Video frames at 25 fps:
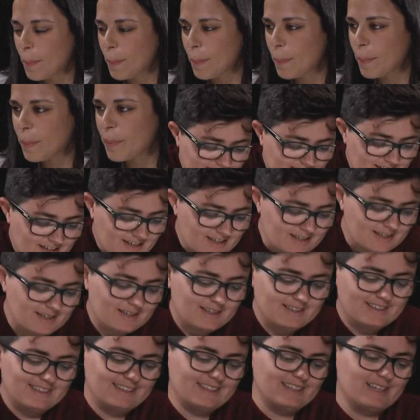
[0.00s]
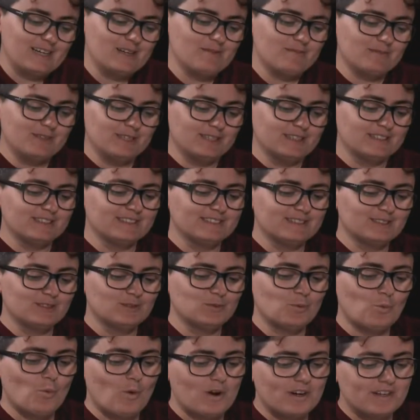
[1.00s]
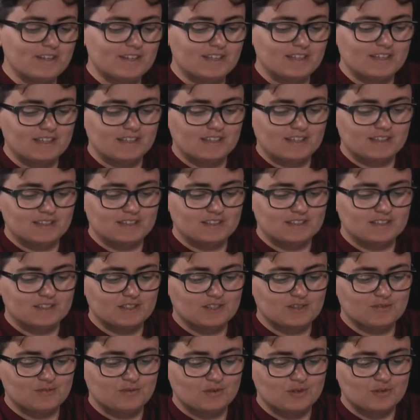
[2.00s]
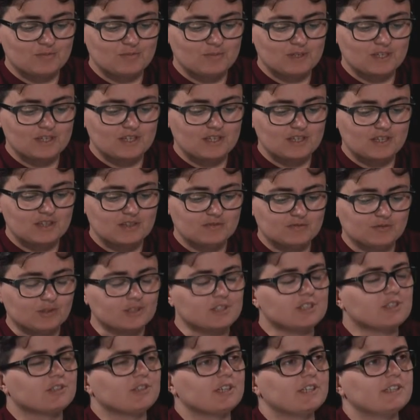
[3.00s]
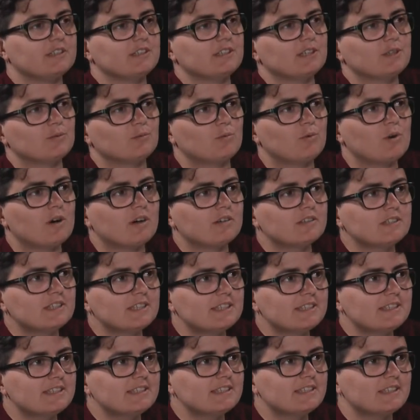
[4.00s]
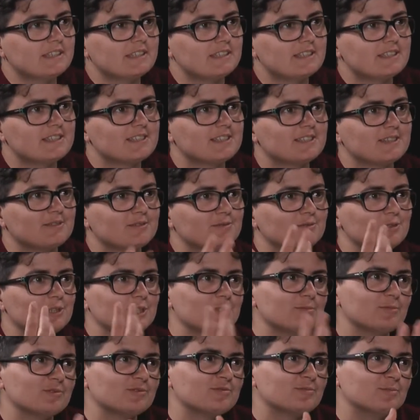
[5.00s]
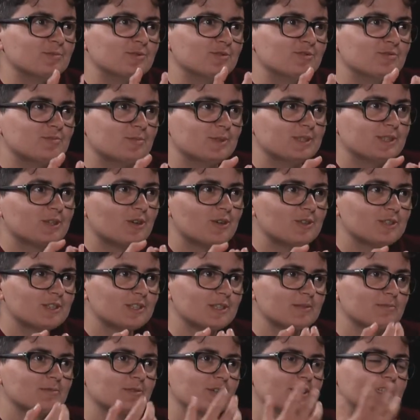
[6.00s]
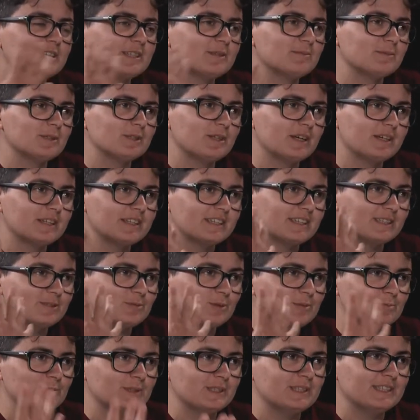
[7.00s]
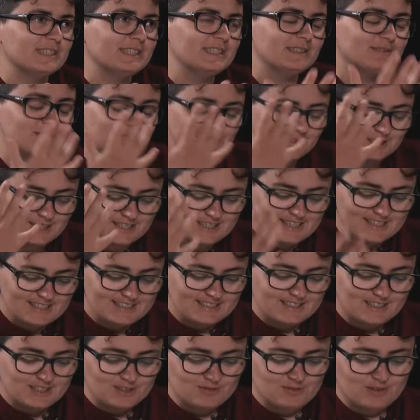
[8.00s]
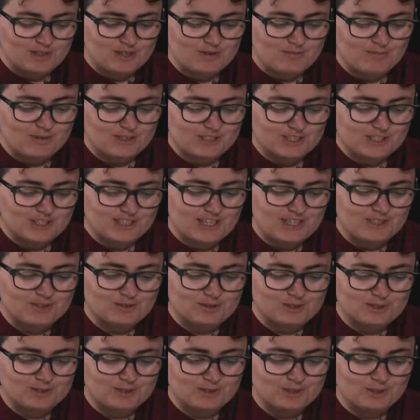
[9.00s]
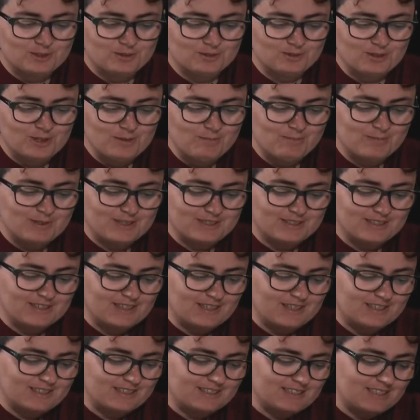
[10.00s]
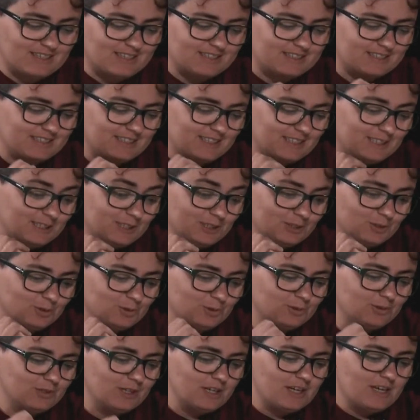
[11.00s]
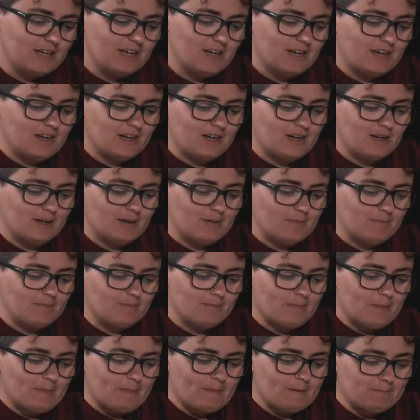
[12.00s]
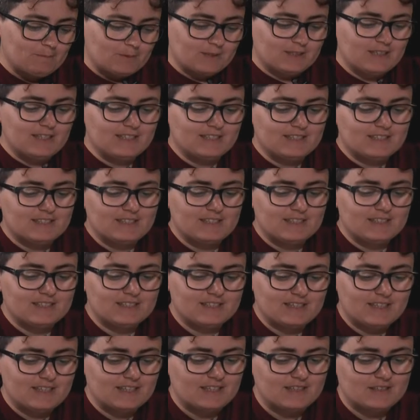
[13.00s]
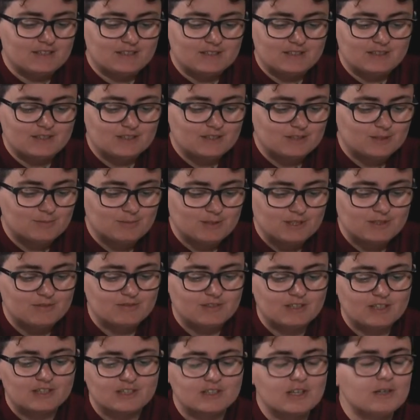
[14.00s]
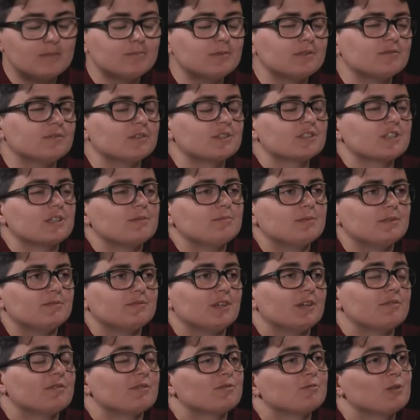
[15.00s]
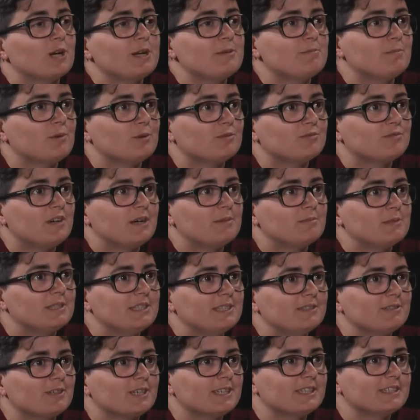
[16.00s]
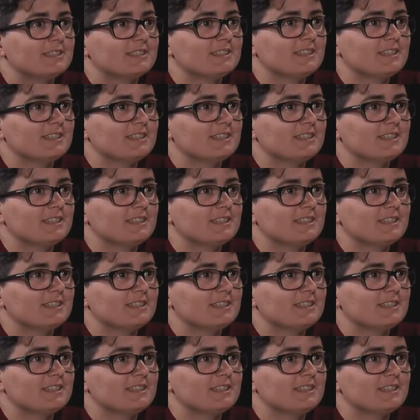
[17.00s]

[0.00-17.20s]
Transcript: Yeah, I mean, one thing that is for me frustrating and worrying is the freedom of movement concept, right? I mean, I think we believe that is very much central to Europe and the EU. But let's take a specific example. For example, if you have a rainbow family, right?